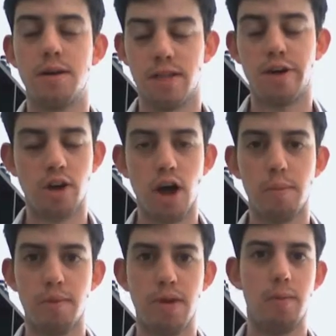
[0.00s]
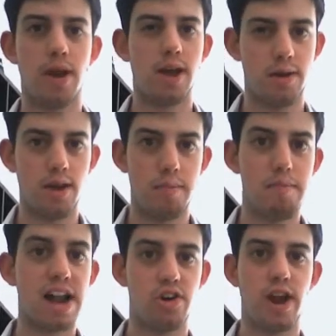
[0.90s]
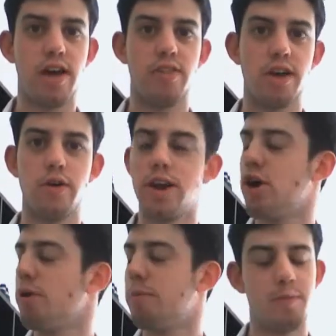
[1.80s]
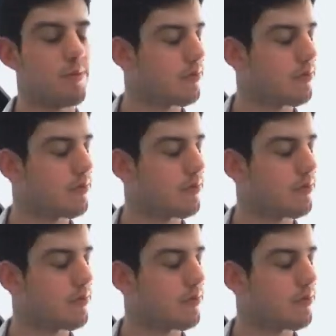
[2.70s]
There are a couple of people I can imagine out there going, nope,